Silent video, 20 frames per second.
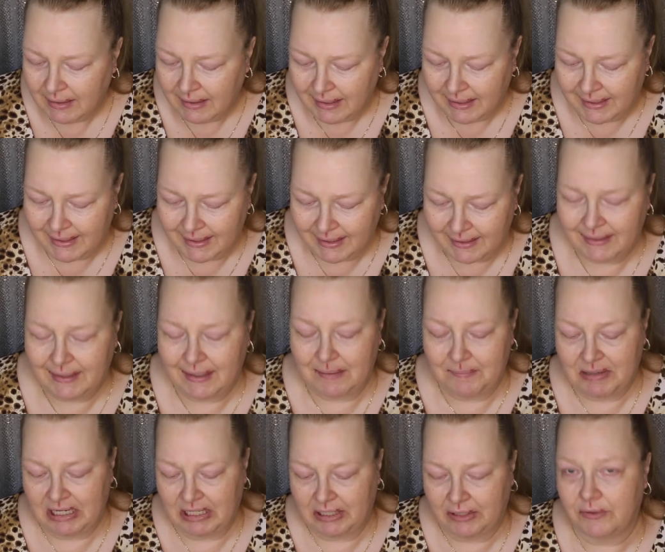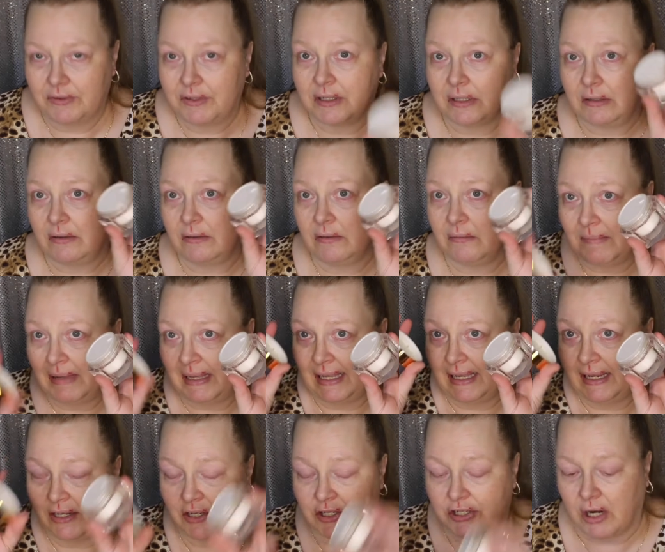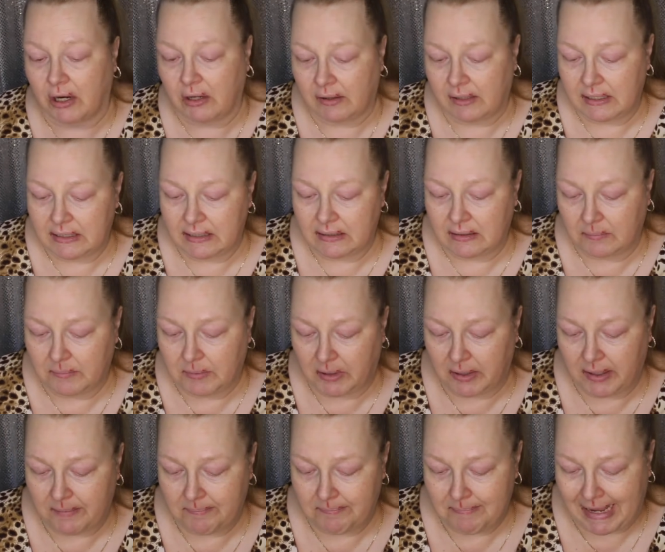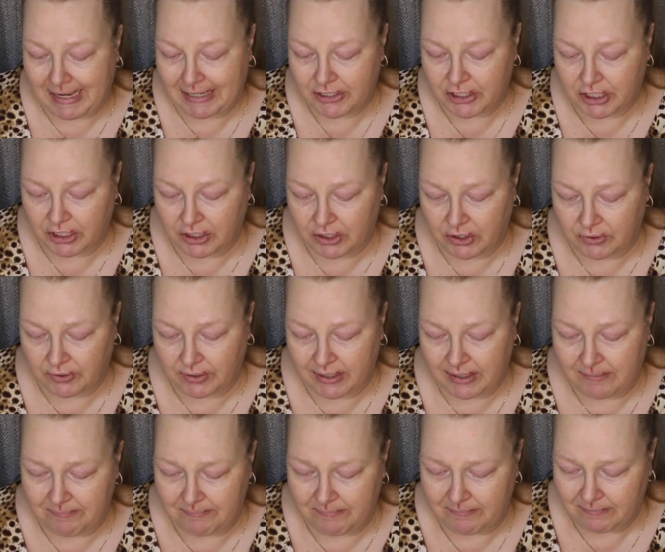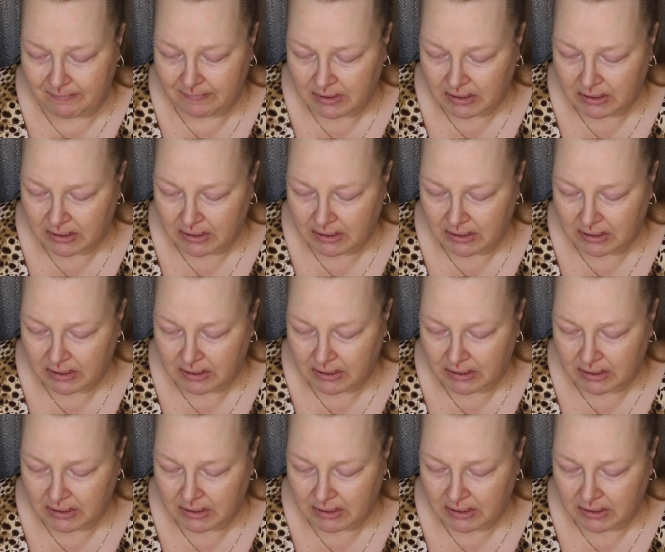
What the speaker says: And then I'm going to go to my Charlotte Tilbury Magic Cream.